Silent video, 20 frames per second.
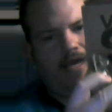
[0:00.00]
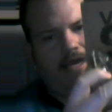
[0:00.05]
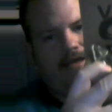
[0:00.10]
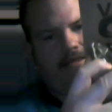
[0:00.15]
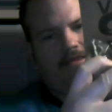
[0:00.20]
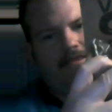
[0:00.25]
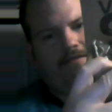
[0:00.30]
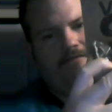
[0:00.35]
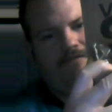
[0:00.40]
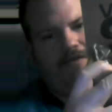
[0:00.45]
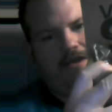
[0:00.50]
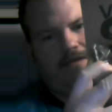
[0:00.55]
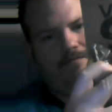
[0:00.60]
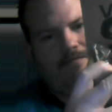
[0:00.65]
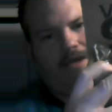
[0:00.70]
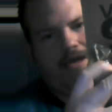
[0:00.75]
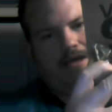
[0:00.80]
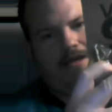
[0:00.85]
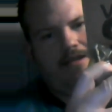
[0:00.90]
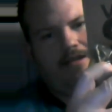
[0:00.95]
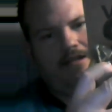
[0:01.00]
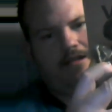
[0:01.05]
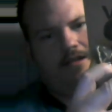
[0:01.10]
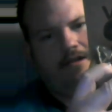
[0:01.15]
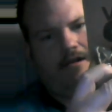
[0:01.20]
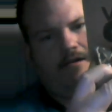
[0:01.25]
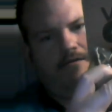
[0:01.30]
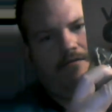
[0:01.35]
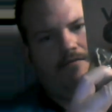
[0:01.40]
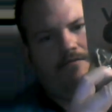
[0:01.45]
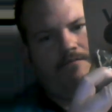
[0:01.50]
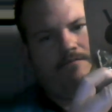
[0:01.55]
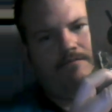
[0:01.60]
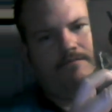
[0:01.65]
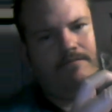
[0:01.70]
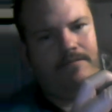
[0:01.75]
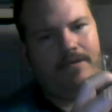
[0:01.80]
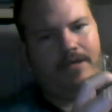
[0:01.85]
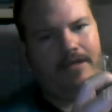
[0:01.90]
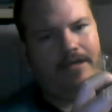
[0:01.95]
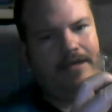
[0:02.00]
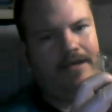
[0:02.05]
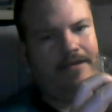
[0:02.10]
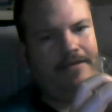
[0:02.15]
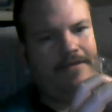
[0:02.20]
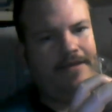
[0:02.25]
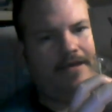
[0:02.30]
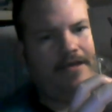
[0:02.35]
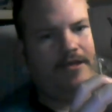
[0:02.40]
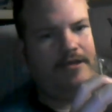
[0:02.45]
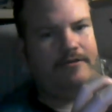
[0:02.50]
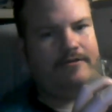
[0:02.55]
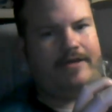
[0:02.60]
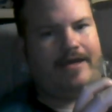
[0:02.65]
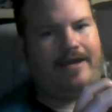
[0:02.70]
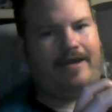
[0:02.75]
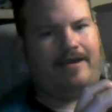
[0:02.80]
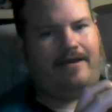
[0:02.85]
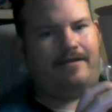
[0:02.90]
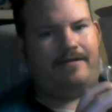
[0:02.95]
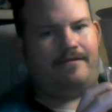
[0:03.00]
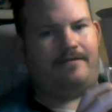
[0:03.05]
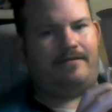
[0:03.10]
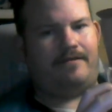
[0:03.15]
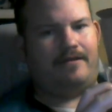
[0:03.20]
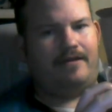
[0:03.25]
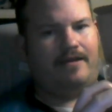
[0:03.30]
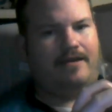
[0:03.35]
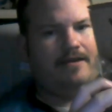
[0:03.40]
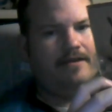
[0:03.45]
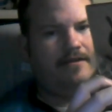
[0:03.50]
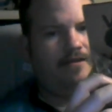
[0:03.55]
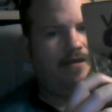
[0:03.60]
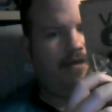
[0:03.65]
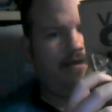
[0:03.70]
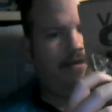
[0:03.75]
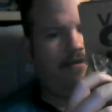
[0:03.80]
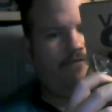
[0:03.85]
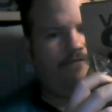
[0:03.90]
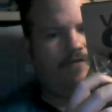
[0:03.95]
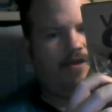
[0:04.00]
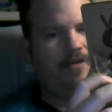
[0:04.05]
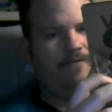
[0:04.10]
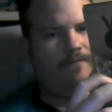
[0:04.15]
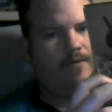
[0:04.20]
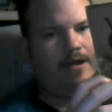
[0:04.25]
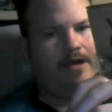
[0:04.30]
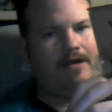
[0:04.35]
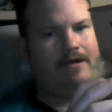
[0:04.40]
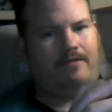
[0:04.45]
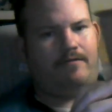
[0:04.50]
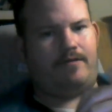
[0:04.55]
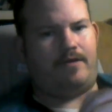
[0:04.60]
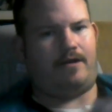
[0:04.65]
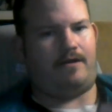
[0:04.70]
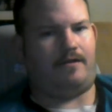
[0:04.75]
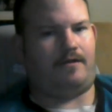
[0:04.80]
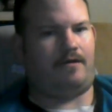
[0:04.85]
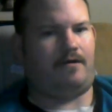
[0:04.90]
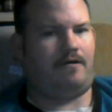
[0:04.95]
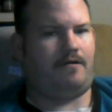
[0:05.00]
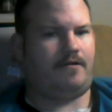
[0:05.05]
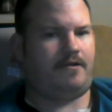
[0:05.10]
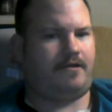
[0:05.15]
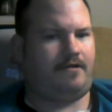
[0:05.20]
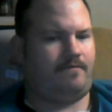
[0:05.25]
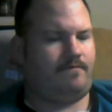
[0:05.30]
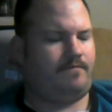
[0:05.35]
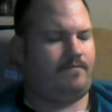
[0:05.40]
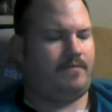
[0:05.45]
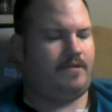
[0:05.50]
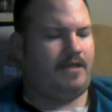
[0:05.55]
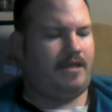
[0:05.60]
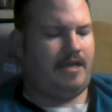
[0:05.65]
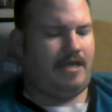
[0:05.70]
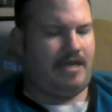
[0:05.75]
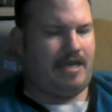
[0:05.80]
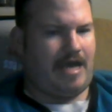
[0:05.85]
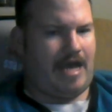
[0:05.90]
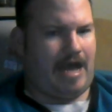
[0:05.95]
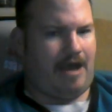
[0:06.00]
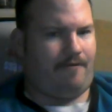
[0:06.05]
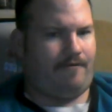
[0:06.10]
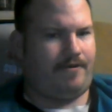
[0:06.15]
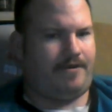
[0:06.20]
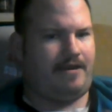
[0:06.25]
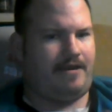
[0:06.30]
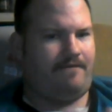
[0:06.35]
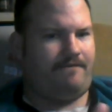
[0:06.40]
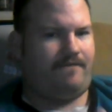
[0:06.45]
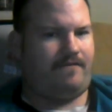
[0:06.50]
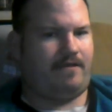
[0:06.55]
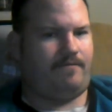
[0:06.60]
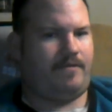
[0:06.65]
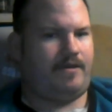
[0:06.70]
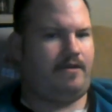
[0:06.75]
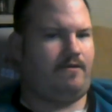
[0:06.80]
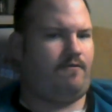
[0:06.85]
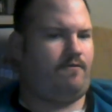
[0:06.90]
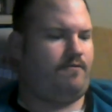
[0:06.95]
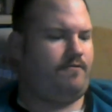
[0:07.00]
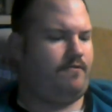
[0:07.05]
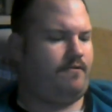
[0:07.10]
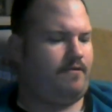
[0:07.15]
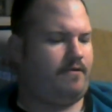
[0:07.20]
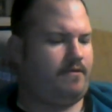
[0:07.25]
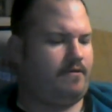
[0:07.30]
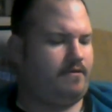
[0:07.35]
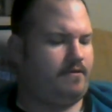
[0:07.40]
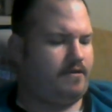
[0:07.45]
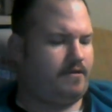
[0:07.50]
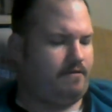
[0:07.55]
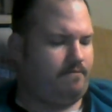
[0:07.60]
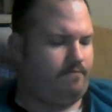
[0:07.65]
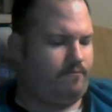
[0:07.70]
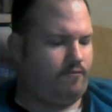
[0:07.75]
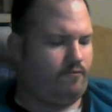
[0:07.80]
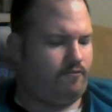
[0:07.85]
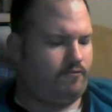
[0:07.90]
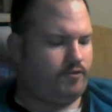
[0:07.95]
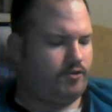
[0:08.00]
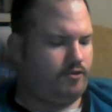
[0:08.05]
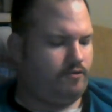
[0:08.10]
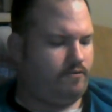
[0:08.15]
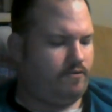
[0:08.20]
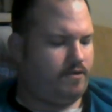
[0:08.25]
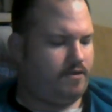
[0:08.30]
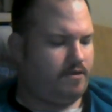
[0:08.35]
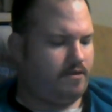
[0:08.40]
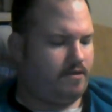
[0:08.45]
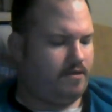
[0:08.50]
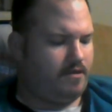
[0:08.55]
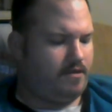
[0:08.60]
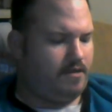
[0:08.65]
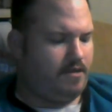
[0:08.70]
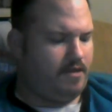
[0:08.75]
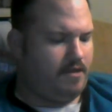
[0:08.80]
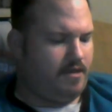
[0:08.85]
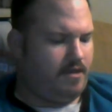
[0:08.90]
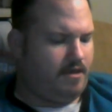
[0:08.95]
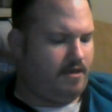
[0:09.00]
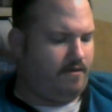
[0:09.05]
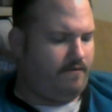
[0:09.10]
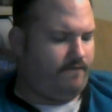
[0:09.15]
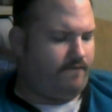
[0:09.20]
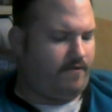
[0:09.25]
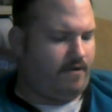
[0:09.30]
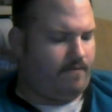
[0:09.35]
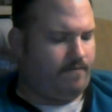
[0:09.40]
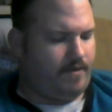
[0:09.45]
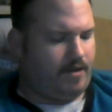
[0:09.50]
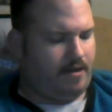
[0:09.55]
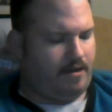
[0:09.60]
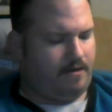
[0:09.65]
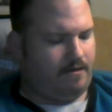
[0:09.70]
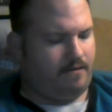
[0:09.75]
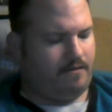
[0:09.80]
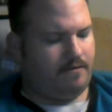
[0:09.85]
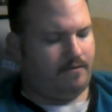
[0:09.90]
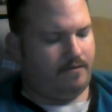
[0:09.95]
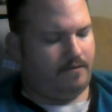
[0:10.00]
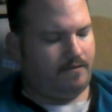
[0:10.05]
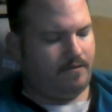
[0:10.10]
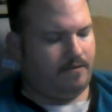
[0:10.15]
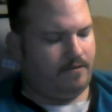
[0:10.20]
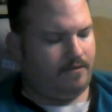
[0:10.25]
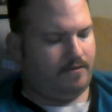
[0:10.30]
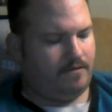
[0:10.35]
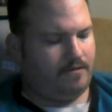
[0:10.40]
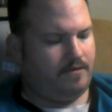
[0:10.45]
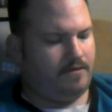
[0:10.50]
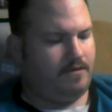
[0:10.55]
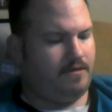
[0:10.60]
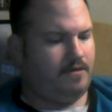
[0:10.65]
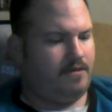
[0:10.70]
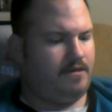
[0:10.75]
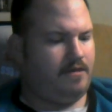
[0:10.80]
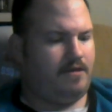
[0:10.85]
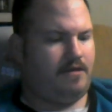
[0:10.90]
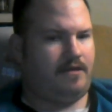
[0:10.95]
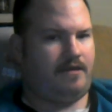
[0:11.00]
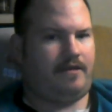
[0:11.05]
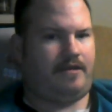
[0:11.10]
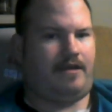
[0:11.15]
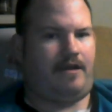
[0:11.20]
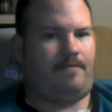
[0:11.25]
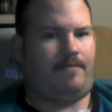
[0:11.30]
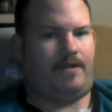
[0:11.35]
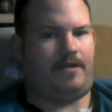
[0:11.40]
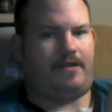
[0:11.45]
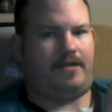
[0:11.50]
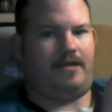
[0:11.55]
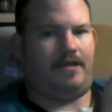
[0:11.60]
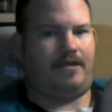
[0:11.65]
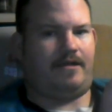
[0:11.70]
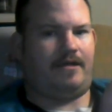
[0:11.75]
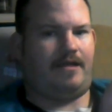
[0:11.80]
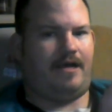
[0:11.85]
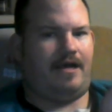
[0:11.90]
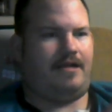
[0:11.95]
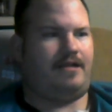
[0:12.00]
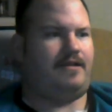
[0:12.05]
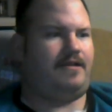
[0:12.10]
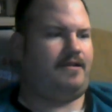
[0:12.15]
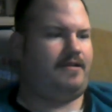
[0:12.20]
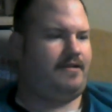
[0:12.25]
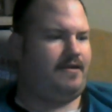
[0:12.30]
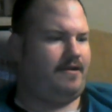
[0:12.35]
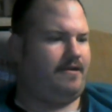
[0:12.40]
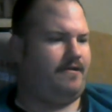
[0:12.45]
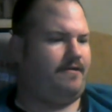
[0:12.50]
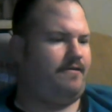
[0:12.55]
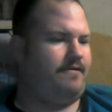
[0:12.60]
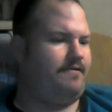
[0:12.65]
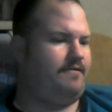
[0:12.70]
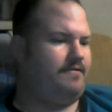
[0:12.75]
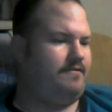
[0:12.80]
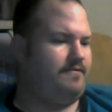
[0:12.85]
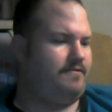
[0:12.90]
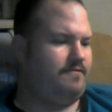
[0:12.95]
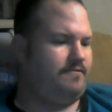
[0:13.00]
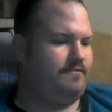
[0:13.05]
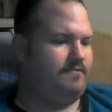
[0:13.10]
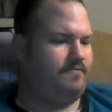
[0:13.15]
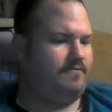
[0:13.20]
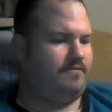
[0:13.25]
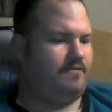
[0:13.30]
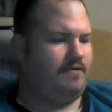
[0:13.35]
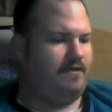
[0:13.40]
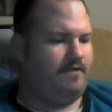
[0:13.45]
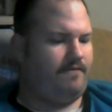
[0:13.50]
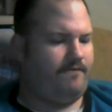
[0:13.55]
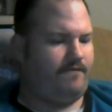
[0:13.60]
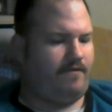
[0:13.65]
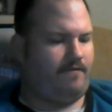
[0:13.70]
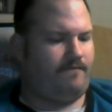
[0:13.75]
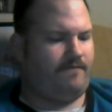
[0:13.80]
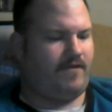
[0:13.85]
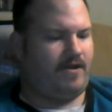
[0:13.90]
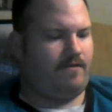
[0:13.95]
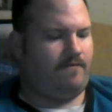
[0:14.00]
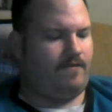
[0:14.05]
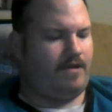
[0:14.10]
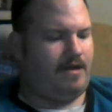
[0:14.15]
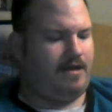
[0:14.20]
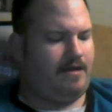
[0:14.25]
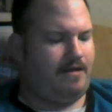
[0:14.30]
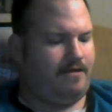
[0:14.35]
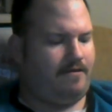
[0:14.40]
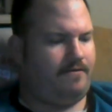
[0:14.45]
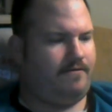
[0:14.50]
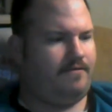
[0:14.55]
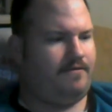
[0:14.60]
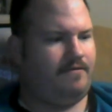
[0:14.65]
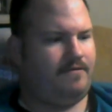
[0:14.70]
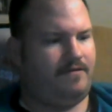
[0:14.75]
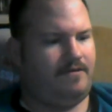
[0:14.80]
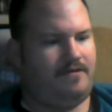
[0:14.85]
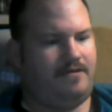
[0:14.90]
Dan the Vape Man show again thank you Dan thank you Vape Wild y'all are awesome I would definitely be ordering some more juice from y'all got my sunglasses here from Vape Wild